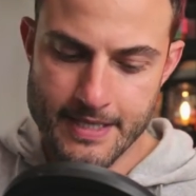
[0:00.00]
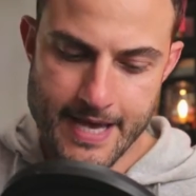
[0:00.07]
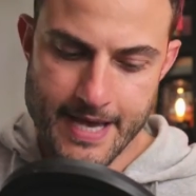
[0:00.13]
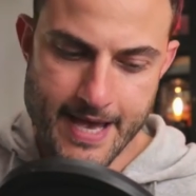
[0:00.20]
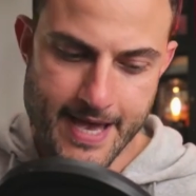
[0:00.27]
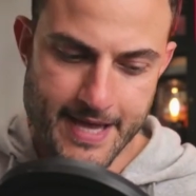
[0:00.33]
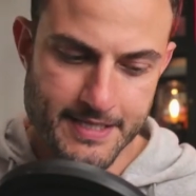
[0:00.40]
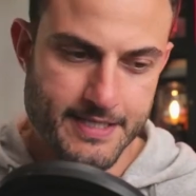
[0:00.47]

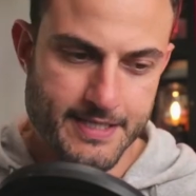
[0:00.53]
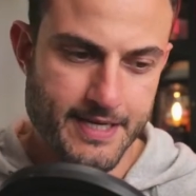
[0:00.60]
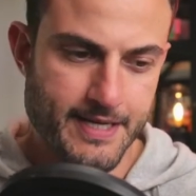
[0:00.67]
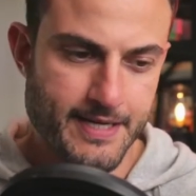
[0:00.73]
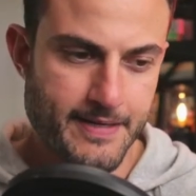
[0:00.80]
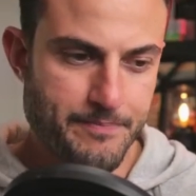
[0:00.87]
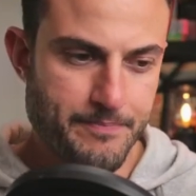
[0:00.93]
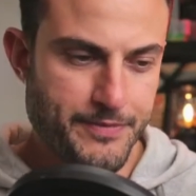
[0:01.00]
and
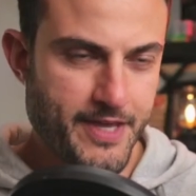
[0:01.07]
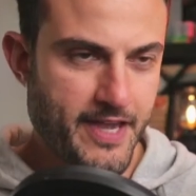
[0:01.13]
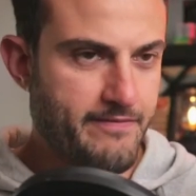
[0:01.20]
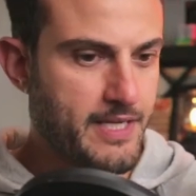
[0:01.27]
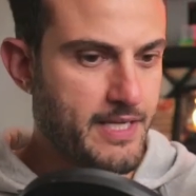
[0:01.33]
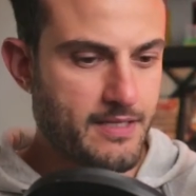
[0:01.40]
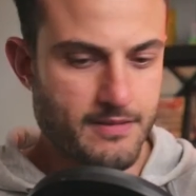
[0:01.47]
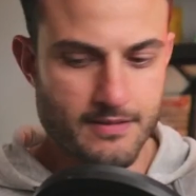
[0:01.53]
uh, they've
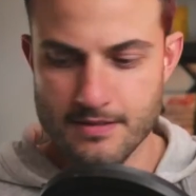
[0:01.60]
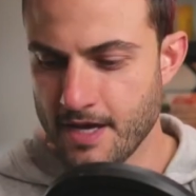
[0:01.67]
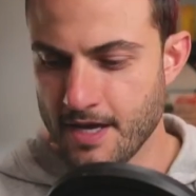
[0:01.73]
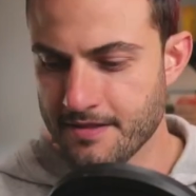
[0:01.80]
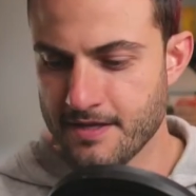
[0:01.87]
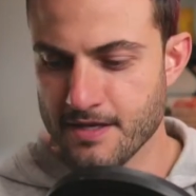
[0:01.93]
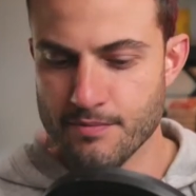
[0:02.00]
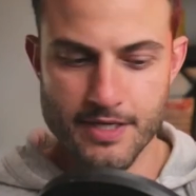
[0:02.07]
been
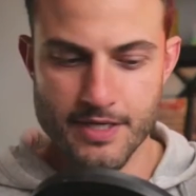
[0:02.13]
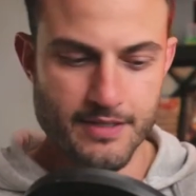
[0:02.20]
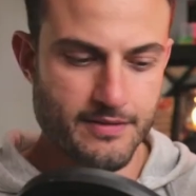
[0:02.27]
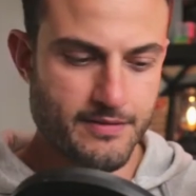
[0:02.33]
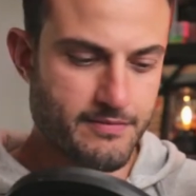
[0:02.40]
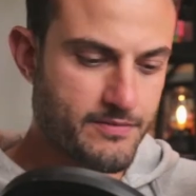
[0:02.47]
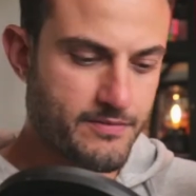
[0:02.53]
nothing but